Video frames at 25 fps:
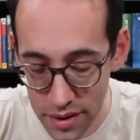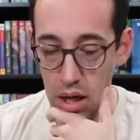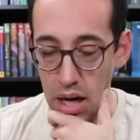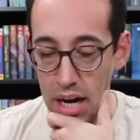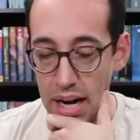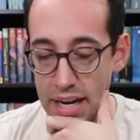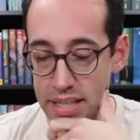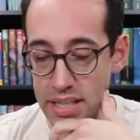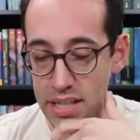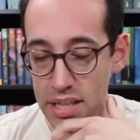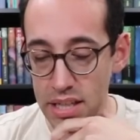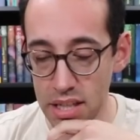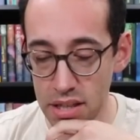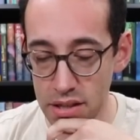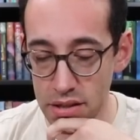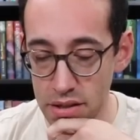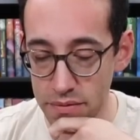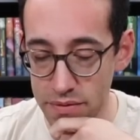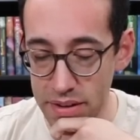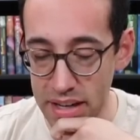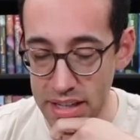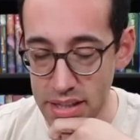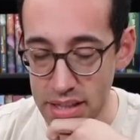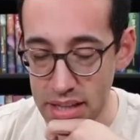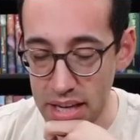Ogden is
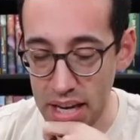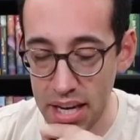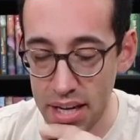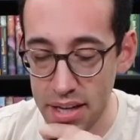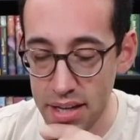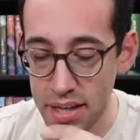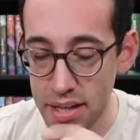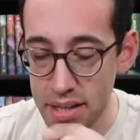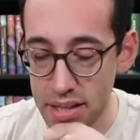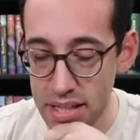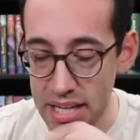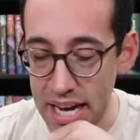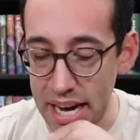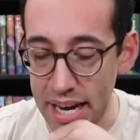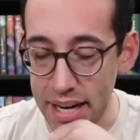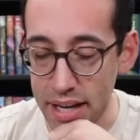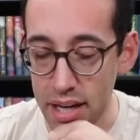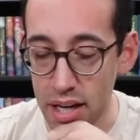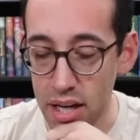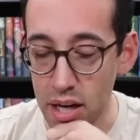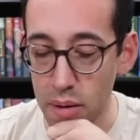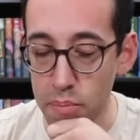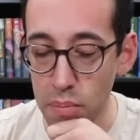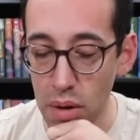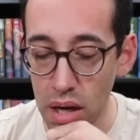investigating an attack
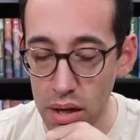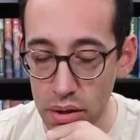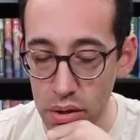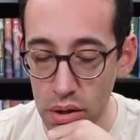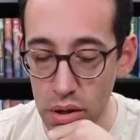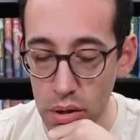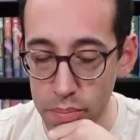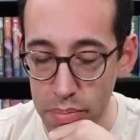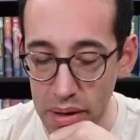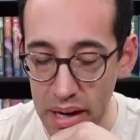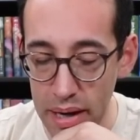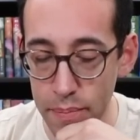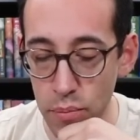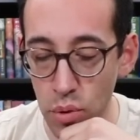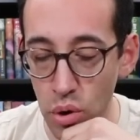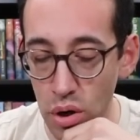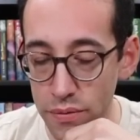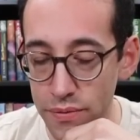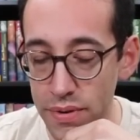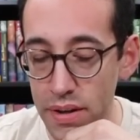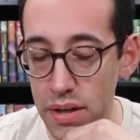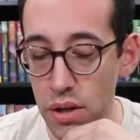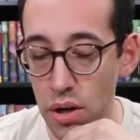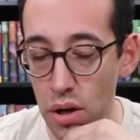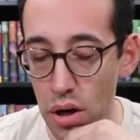on a muggle by
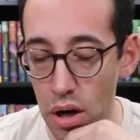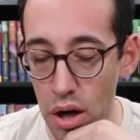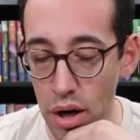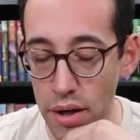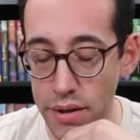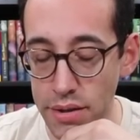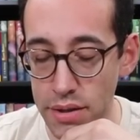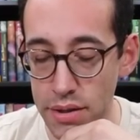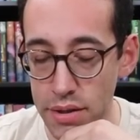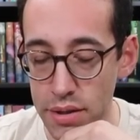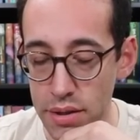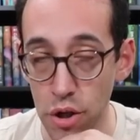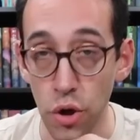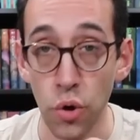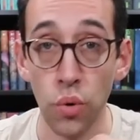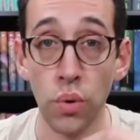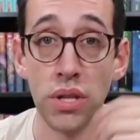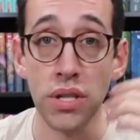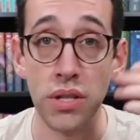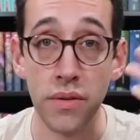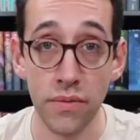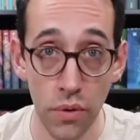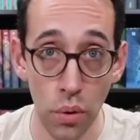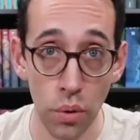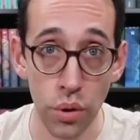Morfin Gaunt, who
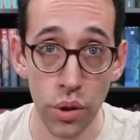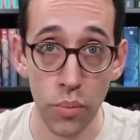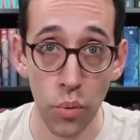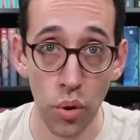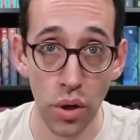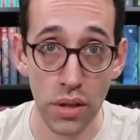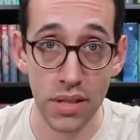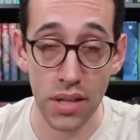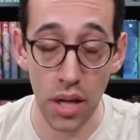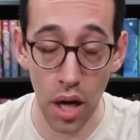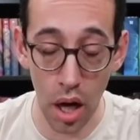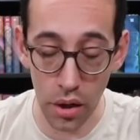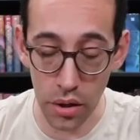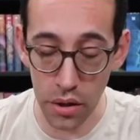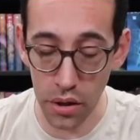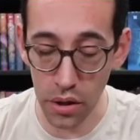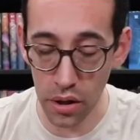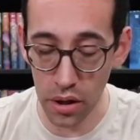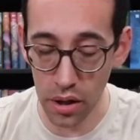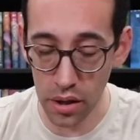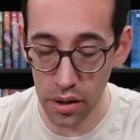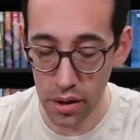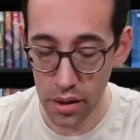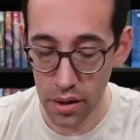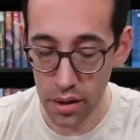is Voldemort's
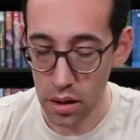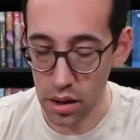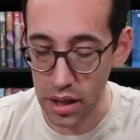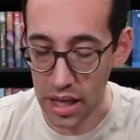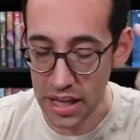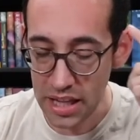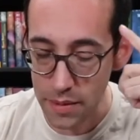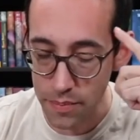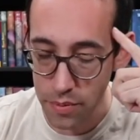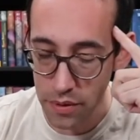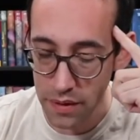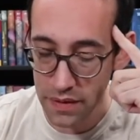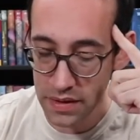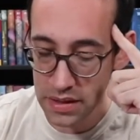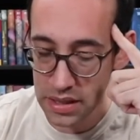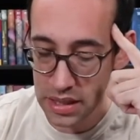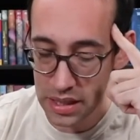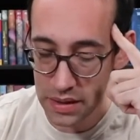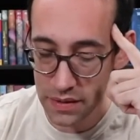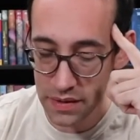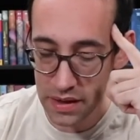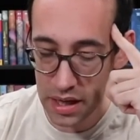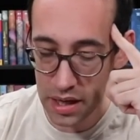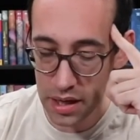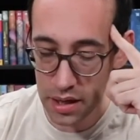uncle, late the previous
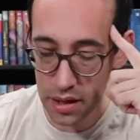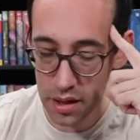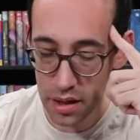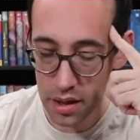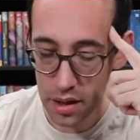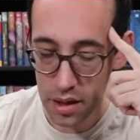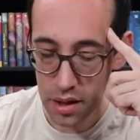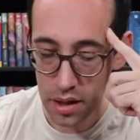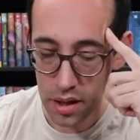evening.